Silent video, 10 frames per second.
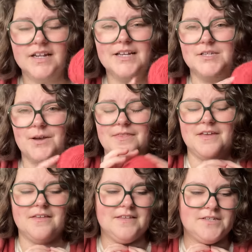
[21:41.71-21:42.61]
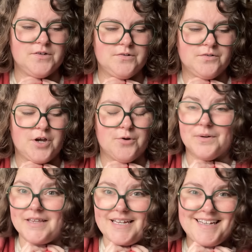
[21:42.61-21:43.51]
so I think this will go
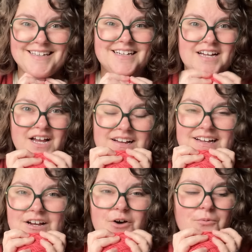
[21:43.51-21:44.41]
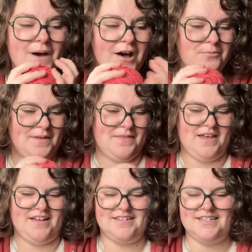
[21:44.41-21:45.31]
really well with
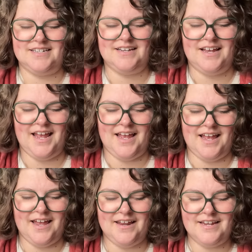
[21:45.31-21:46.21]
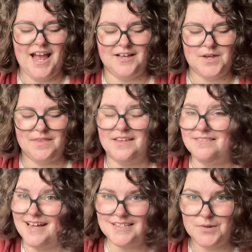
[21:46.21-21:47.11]
it. And yeah, so I think
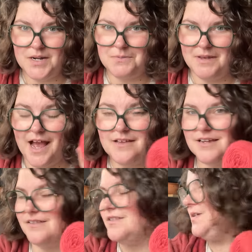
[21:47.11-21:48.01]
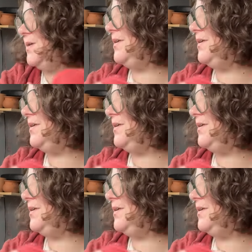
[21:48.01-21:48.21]
that's going to be cast on soon